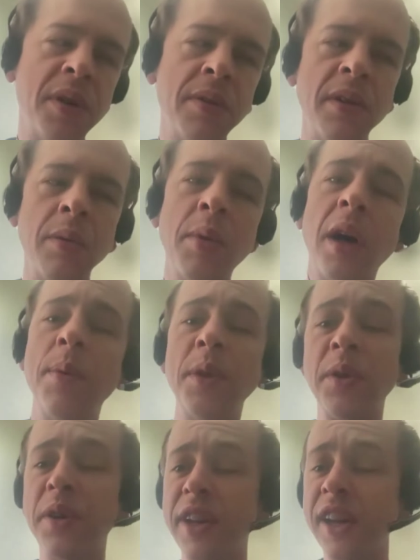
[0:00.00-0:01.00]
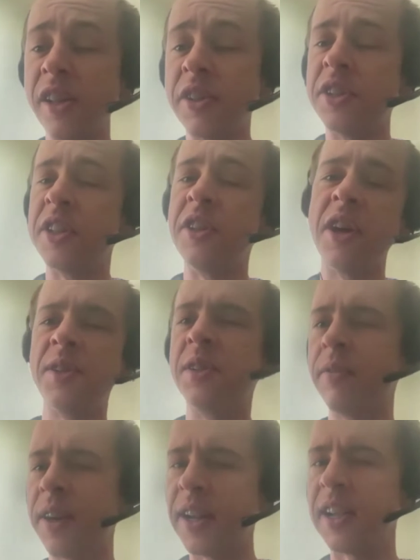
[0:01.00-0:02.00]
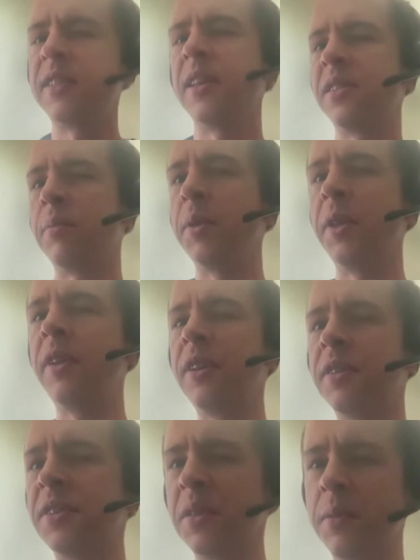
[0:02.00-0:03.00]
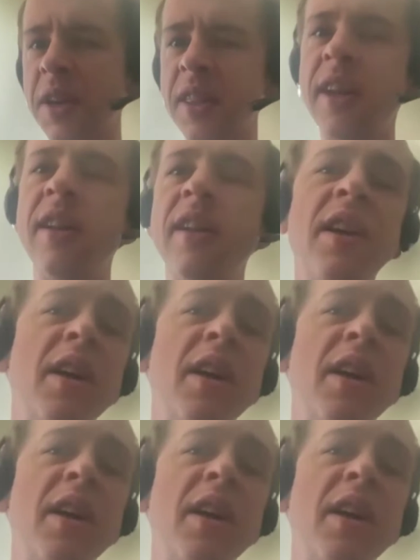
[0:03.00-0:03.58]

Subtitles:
And a very popular analogy to justify accessibility is the way that